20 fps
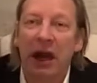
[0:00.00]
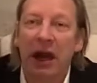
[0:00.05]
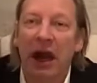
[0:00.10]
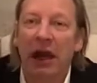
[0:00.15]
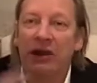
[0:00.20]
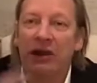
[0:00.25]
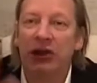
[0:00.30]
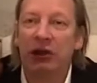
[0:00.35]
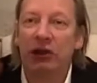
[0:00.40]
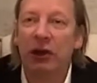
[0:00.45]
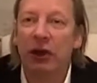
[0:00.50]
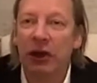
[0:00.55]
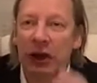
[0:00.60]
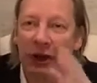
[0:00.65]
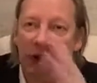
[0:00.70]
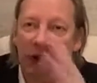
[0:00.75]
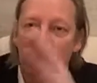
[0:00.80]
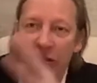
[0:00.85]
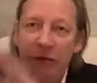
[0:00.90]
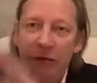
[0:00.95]
I do it
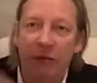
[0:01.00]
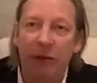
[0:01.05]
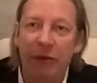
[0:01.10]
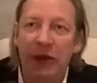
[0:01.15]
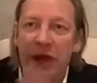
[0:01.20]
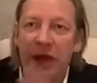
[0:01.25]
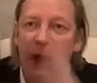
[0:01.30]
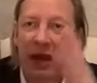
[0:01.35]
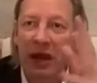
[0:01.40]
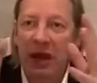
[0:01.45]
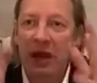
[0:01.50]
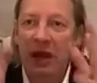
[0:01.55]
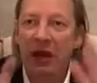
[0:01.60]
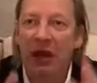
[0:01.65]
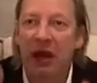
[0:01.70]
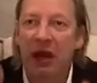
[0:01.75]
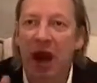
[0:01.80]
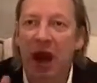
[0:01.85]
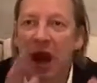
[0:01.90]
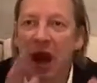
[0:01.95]
in 3
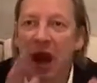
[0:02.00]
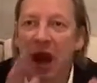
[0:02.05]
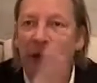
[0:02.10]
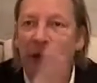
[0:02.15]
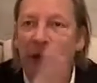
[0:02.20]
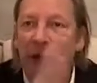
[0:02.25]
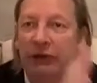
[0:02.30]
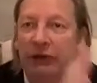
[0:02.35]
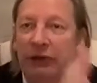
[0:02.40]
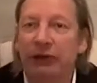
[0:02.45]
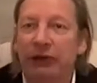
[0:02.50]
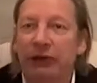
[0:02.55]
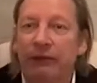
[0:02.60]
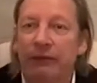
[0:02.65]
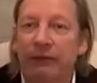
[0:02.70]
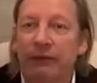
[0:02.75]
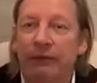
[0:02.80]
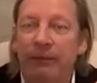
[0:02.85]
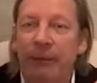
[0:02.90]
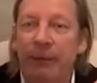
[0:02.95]
columns.
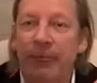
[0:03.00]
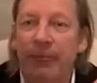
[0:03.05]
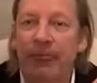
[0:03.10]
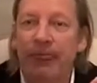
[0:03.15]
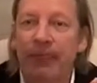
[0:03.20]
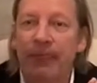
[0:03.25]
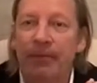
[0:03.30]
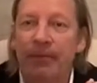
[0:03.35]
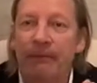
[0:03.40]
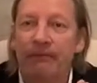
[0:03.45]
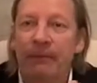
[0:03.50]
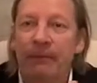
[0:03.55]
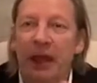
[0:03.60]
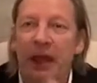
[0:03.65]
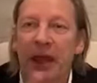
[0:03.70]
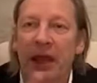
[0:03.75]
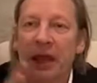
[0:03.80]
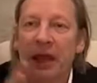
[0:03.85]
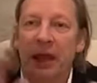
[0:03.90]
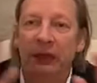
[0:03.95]

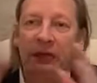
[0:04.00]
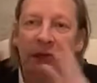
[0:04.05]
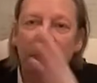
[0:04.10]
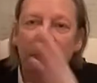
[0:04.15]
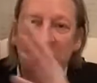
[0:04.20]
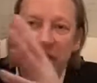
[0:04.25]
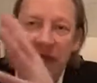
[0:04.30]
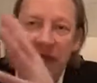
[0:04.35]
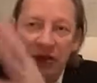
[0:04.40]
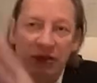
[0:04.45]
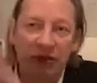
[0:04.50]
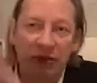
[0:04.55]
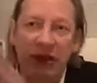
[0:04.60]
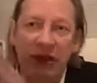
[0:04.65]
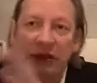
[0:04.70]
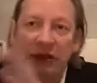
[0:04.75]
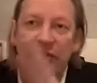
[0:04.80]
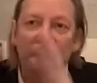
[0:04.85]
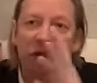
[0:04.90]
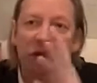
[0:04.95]
And I'll do it this
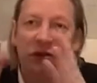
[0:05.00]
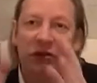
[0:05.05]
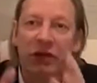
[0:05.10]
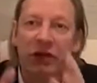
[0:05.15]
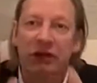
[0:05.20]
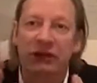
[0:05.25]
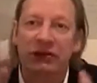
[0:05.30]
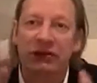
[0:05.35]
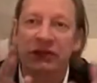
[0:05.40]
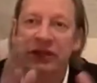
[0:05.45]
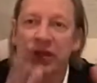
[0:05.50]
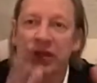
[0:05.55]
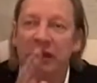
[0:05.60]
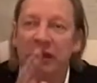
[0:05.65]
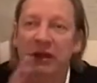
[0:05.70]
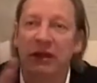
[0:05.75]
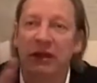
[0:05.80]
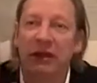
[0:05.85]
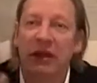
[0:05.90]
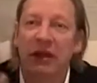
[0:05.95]
way so you can see
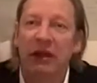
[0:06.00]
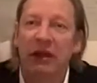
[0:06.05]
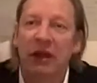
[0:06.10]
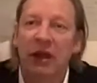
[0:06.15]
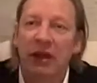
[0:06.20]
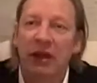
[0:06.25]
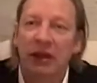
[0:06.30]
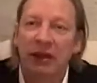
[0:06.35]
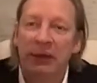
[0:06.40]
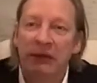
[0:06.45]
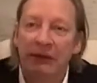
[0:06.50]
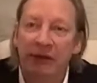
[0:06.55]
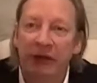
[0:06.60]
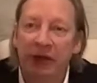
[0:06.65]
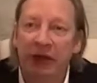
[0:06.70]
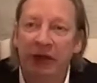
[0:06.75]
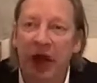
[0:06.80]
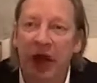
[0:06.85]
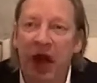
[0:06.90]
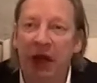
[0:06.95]
it. The
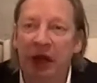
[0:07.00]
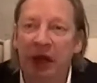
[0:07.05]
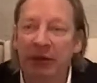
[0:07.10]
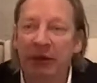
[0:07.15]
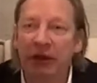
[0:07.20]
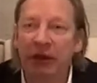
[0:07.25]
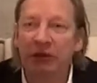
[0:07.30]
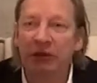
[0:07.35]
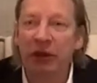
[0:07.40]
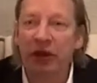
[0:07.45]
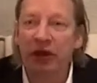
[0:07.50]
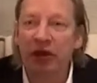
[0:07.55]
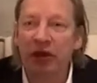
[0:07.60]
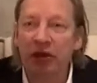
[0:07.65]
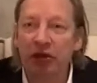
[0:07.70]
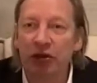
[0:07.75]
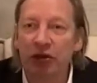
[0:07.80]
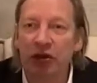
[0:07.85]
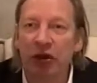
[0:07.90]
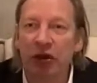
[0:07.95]
first column is what
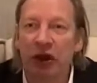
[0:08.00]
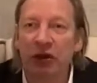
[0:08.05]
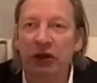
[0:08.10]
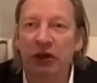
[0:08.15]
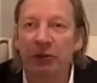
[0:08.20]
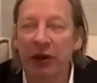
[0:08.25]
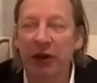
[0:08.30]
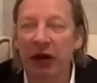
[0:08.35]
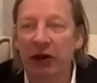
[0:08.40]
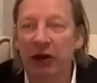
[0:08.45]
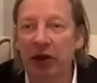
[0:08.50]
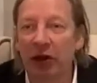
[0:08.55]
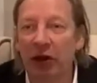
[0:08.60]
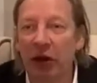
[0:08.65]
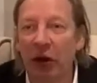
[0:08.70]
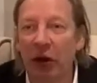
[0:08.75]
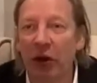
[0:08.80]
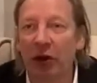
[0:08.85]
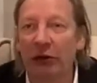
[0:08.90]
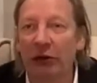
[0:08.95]
Jude talked about, your
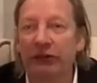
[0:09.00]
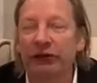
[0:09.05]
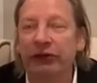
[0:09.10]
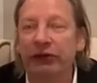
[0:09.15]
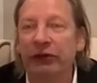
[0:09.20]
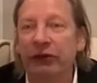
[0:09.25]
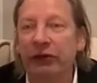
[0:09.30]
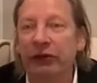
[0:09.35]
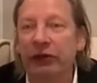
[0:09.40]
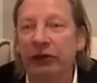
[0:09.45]
goals,